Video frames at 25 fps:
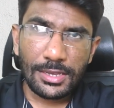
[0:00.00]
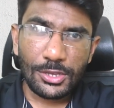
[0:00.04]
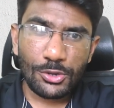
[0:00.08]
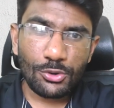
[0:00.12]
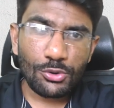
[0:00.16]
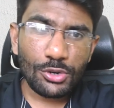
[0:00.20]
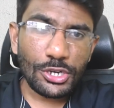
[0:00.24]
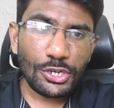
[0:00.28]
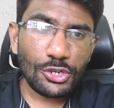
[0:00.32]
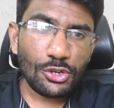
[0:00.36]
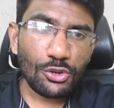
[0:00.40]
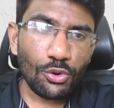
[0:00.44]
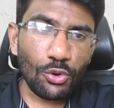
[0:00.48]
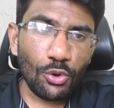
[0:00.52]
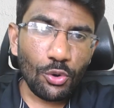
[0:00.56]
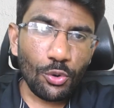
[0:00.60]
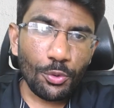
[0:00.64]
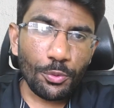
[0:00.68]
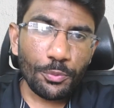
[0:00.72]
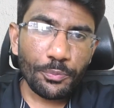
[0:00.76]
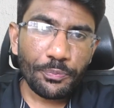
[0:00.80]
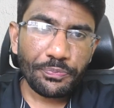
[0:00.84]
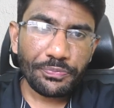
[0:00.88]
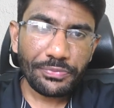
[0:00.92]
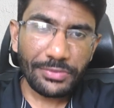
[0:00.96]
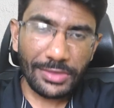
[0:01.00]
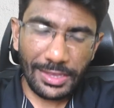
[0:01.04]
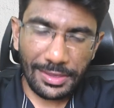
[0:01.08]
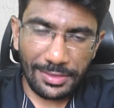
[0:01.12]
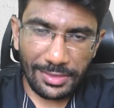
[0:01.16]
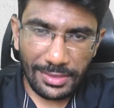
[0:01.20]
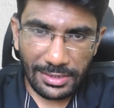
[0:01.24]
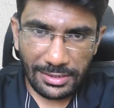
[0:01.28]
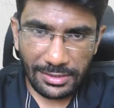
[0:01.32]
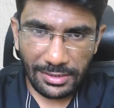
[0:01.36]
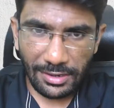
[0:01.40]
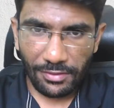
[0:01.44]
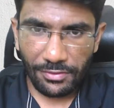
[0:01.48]
you need to know
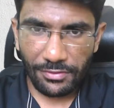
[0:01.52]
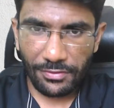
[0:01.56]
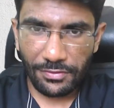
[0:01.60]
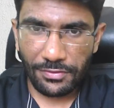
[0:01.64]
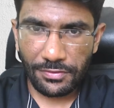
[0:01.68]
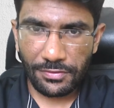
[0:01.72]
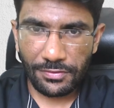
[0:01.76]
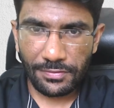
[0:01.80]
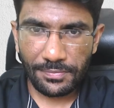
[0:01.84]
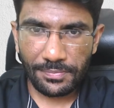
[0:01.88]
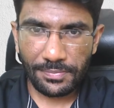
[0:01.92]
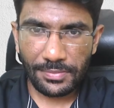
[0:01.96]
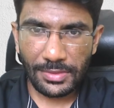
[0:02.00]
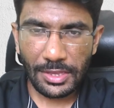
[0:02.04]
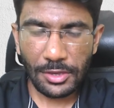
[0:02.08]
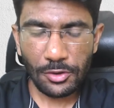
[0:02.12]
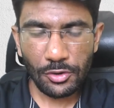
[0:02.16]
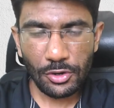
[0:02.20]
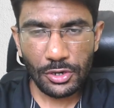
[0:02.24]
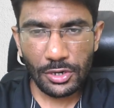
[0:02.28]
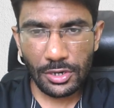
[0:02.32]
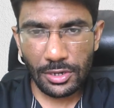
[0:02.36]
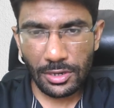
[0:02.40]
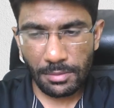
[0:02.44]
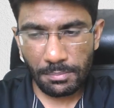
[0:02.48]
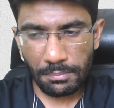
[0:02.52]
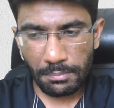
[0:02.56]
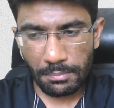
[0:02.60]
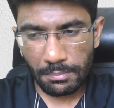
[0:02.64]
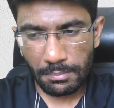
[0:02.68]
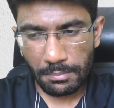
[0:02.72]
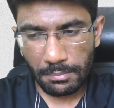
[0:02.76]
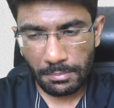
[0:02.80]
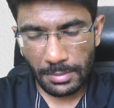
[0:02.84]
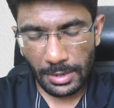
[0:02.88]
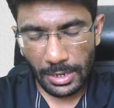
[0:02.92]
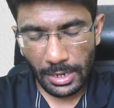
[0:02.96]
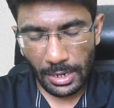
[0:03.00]
the stuff you
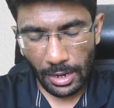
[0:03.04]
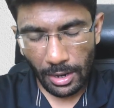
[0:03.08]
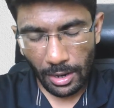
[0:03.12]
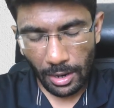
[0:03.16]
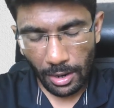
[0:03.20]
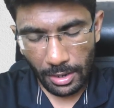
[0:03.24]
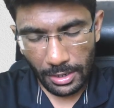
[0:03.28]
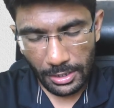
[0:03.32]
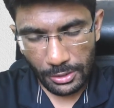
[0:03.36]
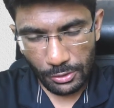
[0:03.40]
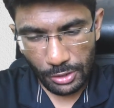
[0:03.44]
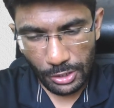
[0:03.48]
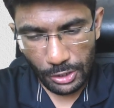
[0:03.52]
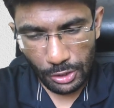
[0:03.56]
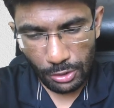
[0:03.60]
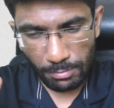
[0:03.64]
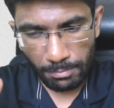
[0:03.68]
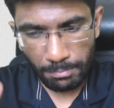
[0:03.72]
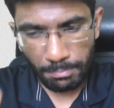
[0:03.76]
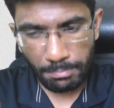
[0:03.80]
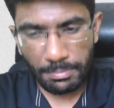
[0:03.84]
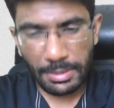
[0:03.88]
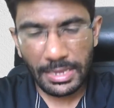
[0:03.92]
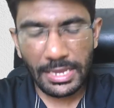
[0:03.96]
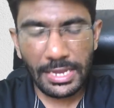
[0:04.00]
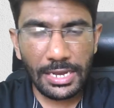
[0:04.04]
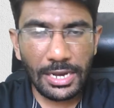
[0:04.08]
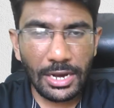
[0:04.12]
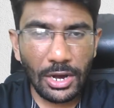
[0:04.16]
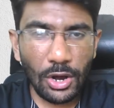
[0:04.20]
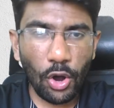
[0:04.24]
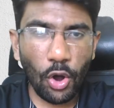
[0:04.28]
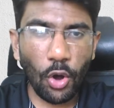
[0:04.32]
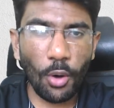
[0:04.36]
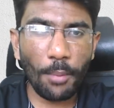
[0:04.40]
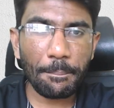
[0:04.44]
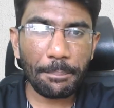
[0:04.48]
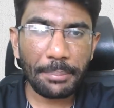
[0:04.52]
need to be
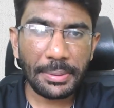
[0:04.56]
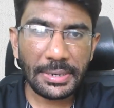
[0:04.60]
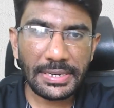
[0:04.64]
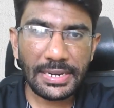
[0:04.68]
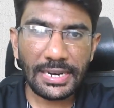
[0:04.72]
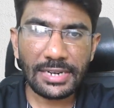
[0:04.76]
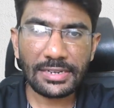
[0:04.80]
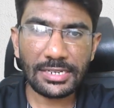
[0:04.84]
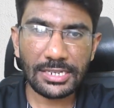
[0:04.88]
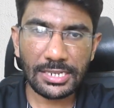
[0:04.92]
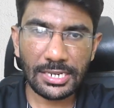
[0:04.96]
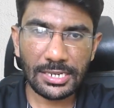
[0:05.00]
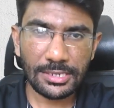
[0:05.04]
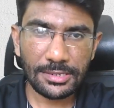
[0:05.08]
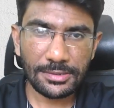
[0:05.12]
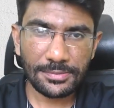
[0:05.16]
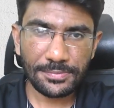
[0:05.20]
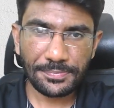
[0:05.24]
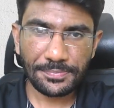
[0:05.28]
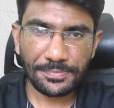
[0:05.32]
competent